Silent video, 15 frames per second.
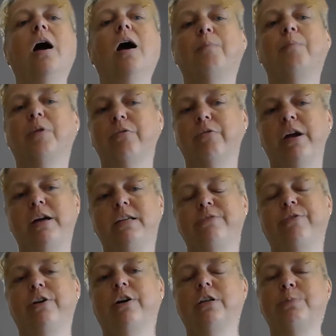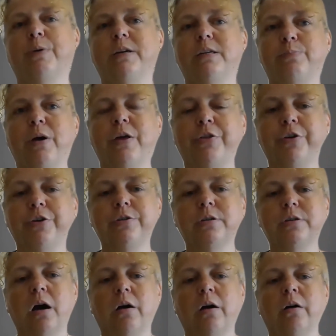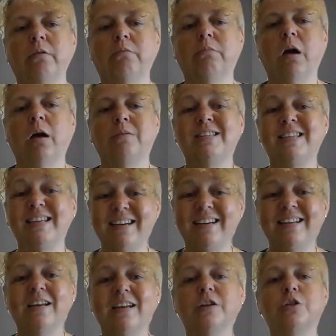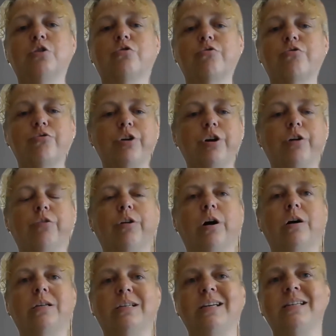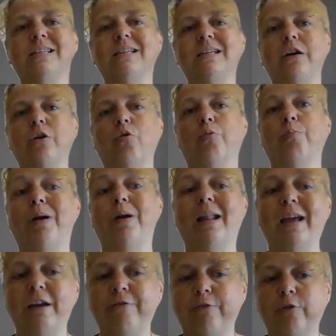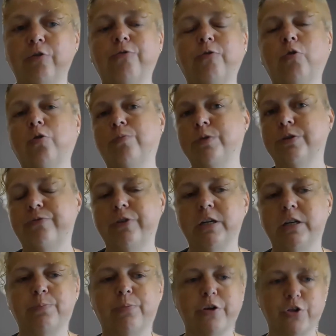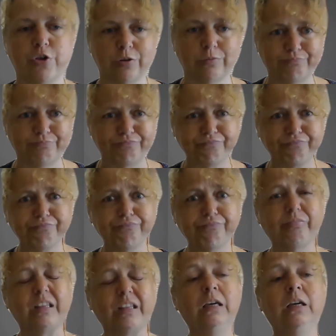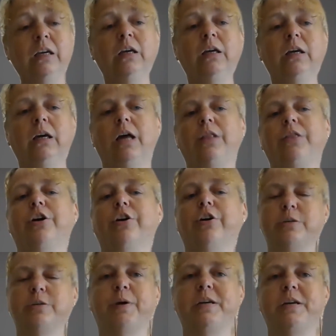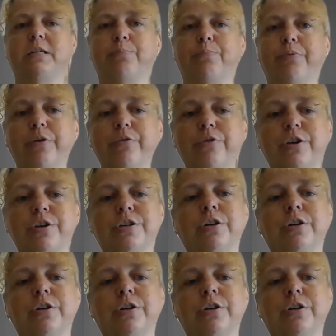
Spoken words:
creative and arts-based methods are seen as drawing on artistic or playful forms of expression, and the arts-based approaches are